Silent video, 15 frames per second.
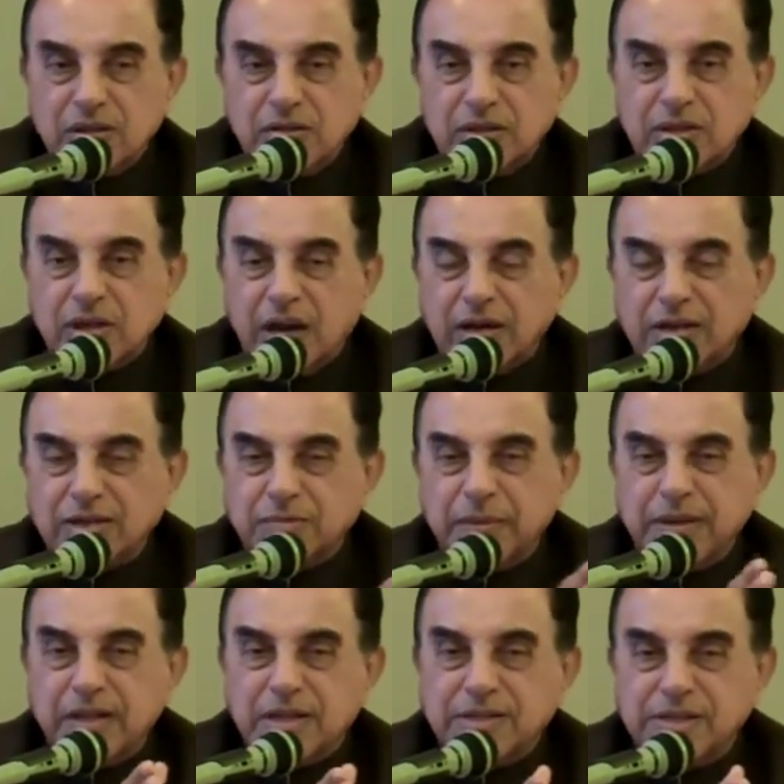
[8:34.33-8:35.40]
The
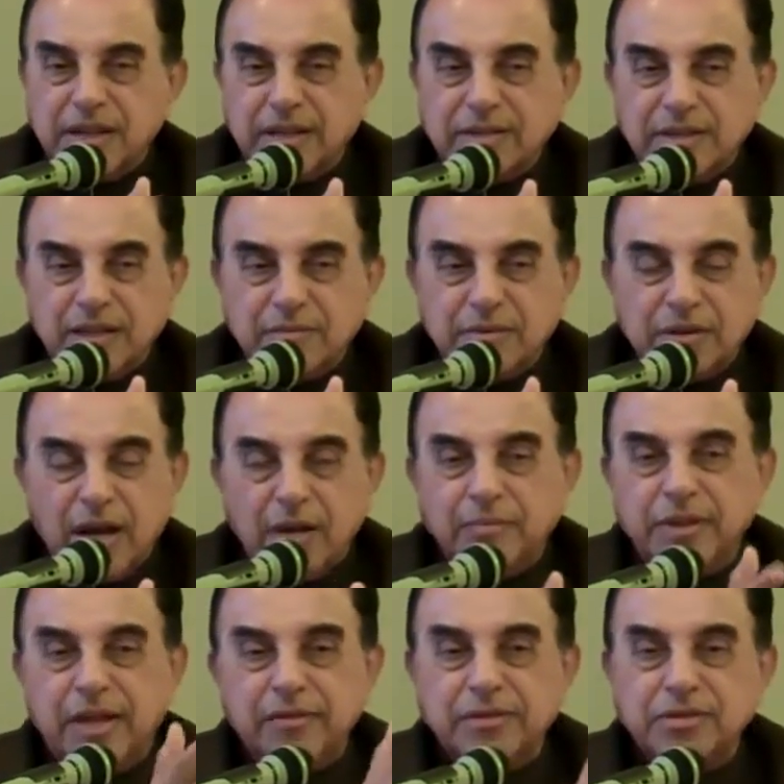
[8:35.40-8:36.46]
congressmen are saying that
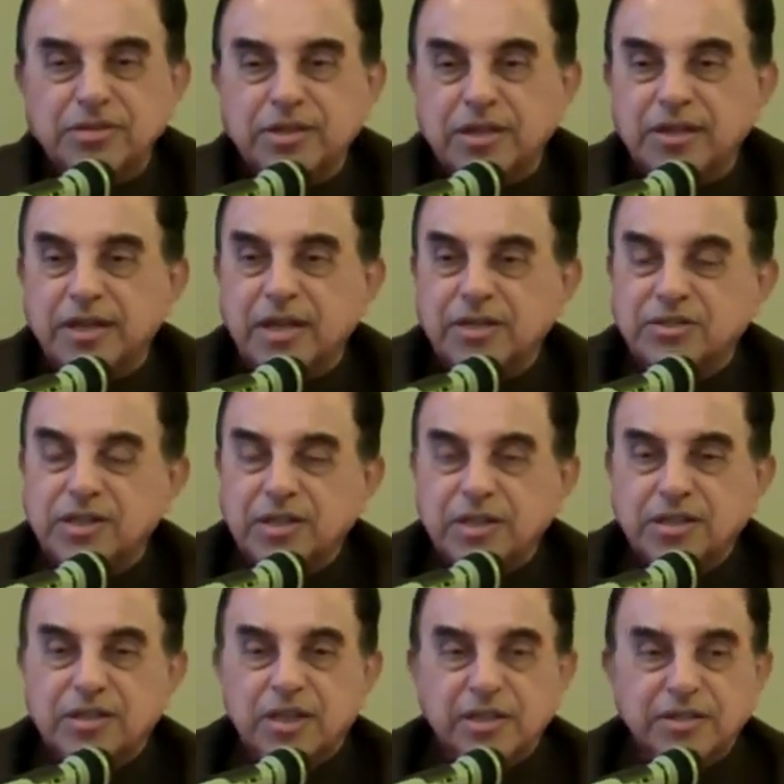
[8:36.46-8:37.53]
Ramdev is engaging
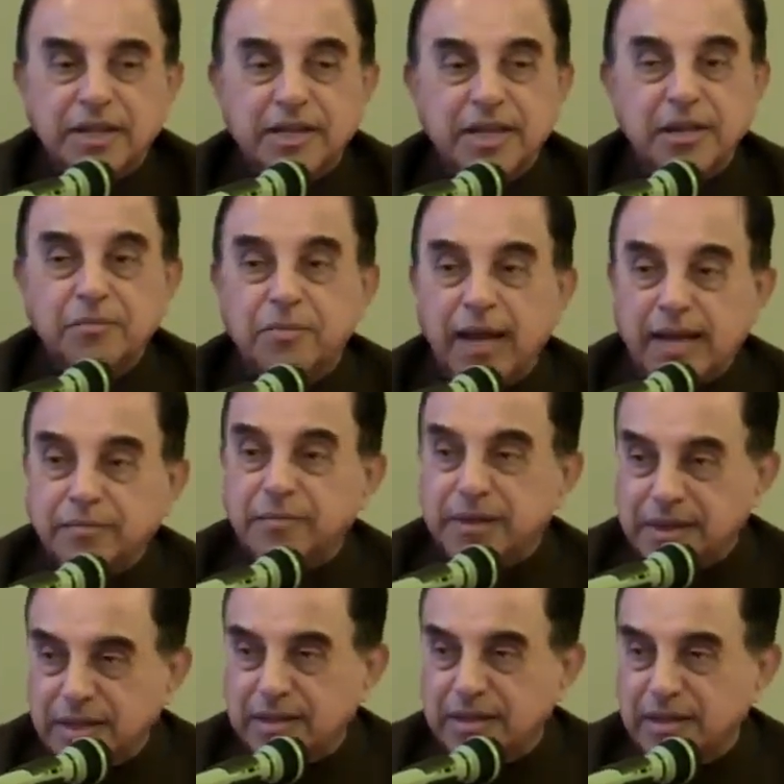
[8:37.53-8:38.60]
in taking black
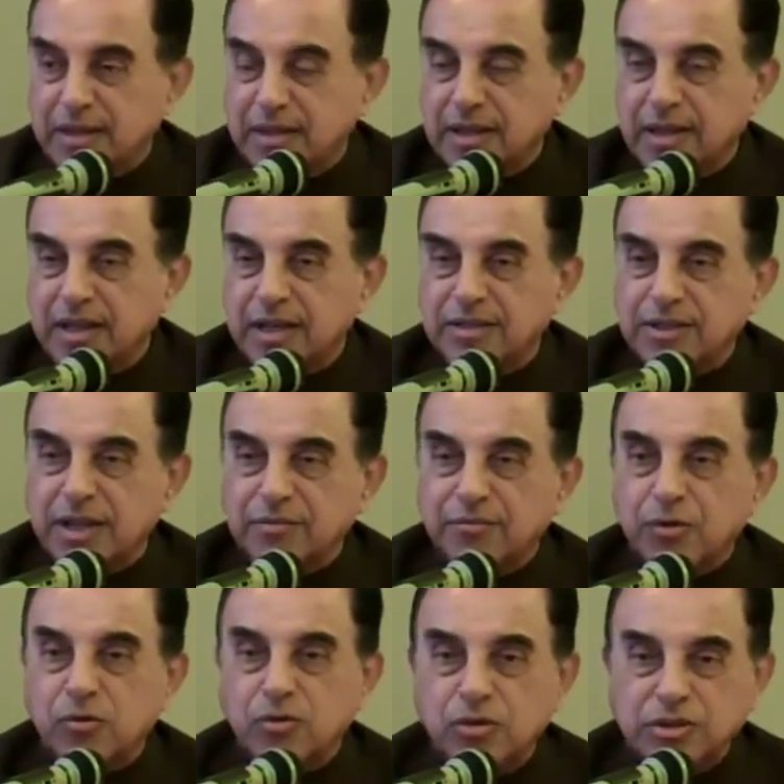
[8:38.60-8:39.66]
money, and
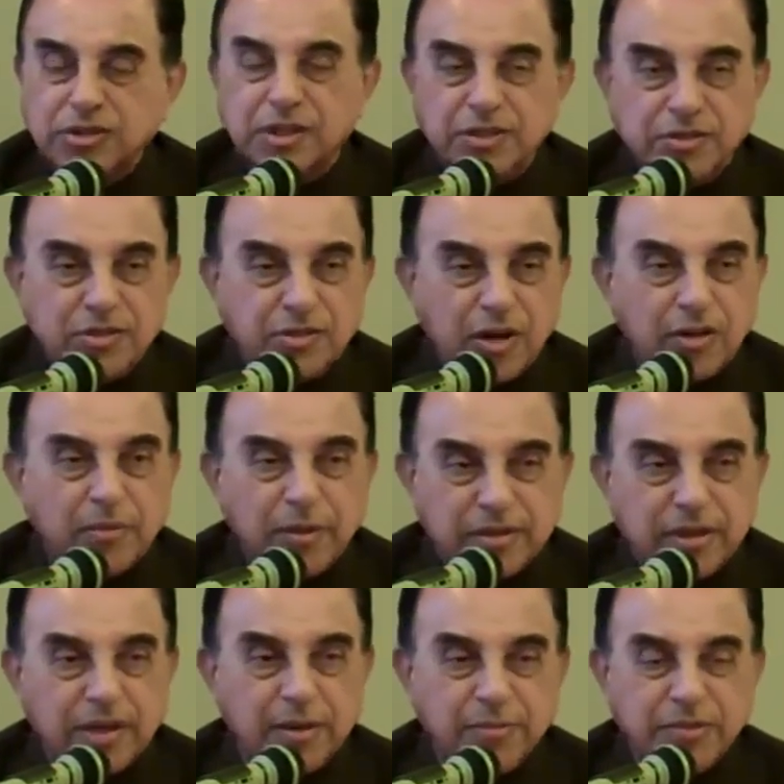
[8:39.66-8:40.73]
therefore who is he to talk
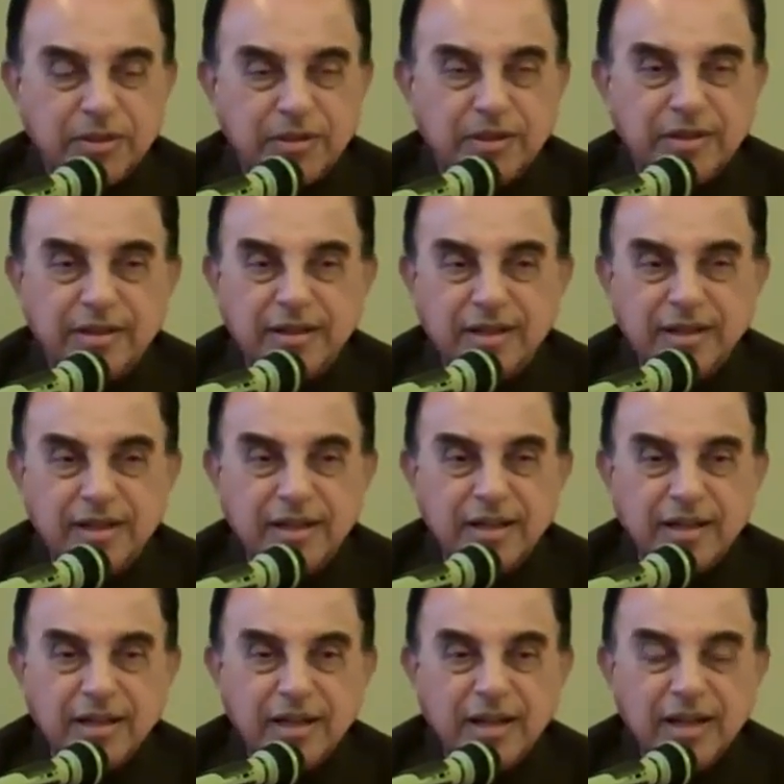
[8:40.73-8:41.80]
about corruption?
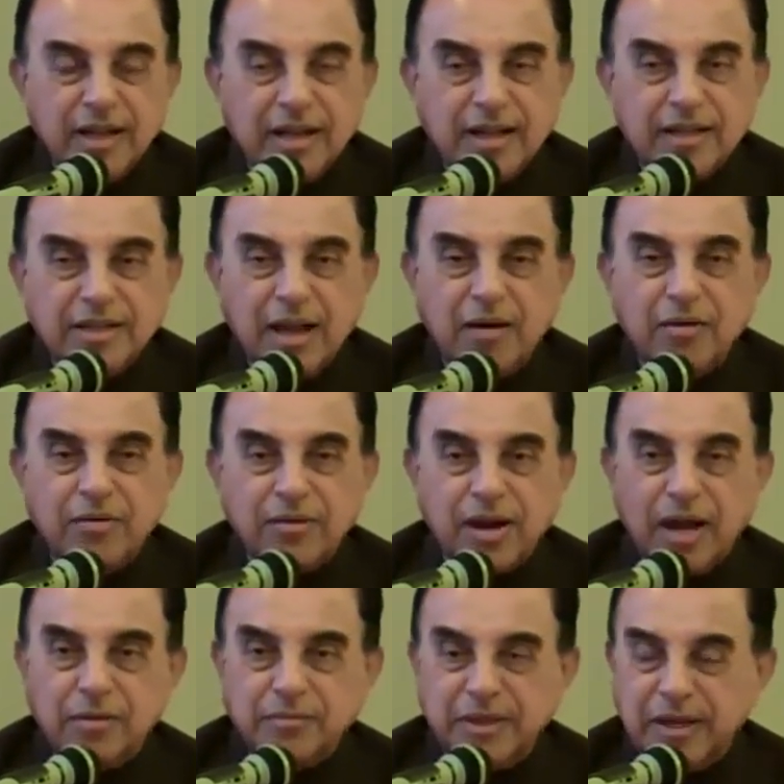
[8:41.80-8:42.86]
Now
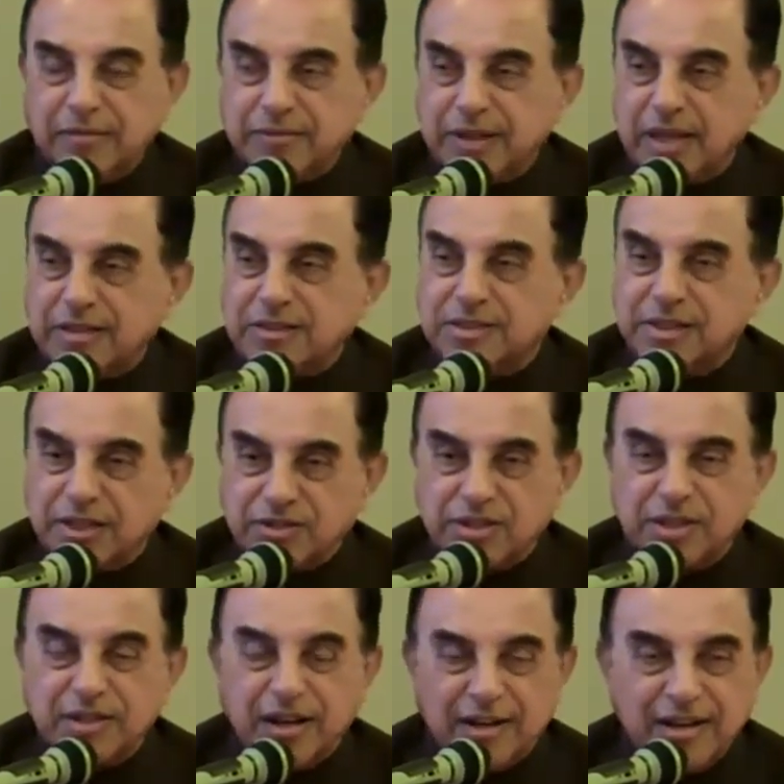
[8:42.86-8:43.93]
Ramdev takes
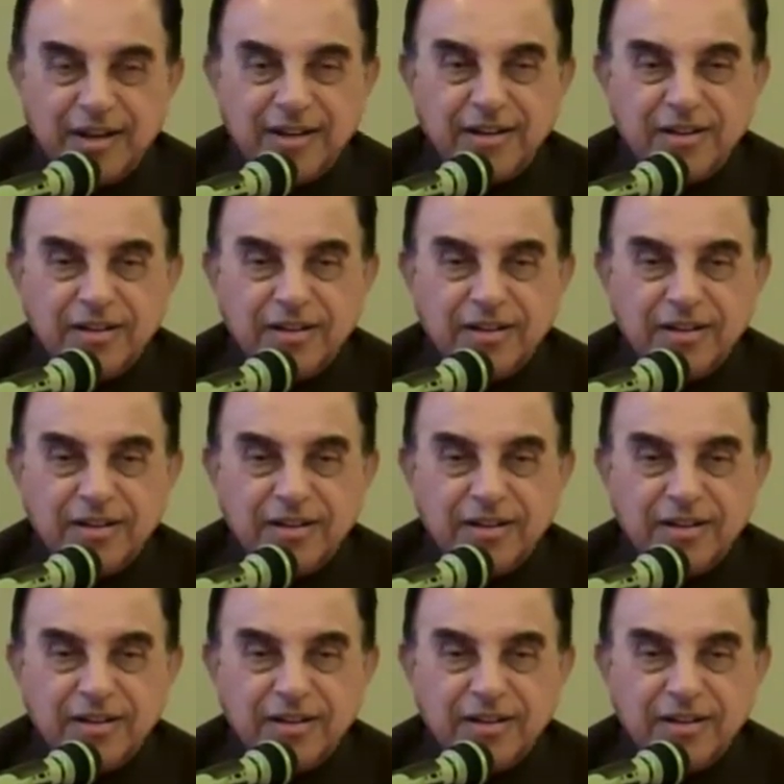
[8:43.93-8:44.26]
Dakshina.